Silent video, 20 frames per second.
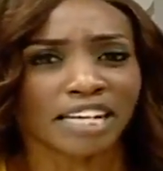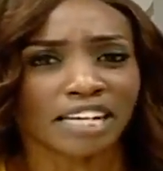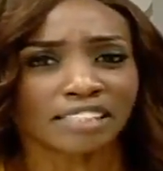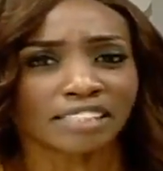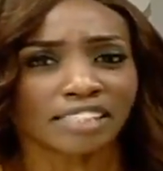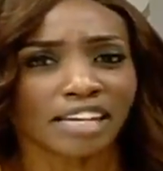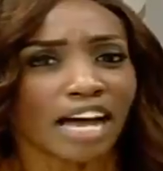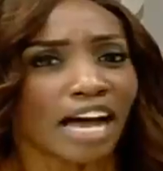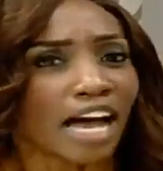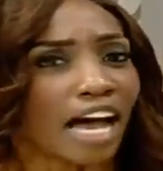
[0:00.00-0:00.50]
But
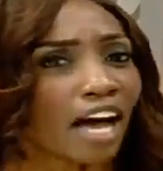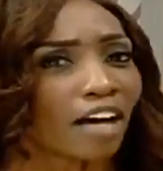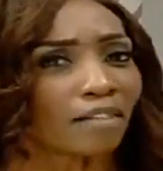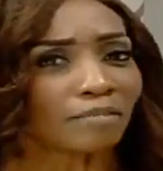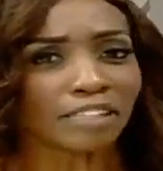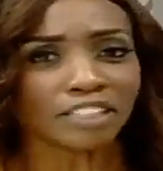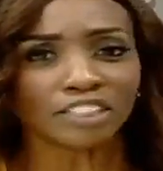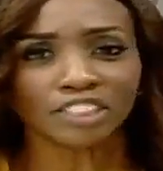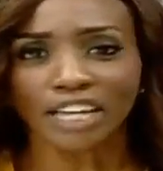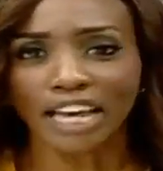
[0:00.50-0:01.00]
yet,
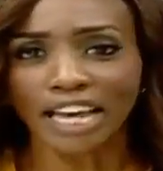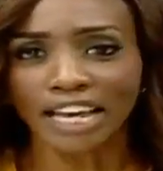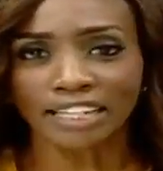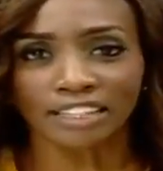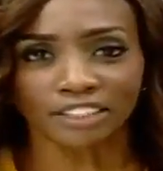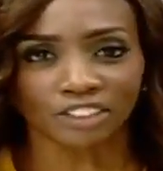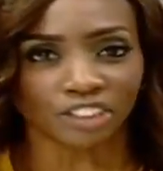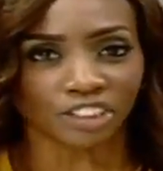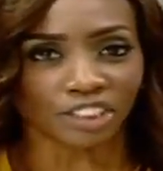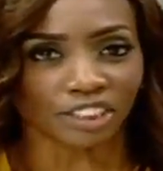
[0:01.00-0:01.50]
how much
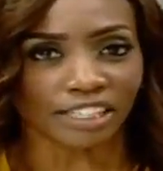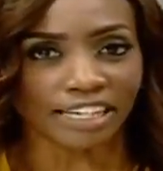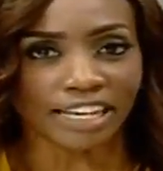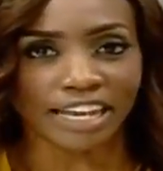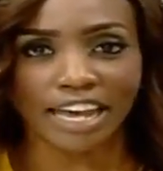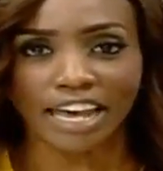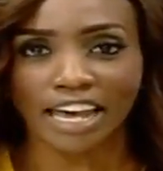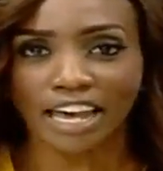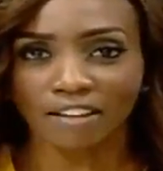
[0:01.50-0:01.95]
energy,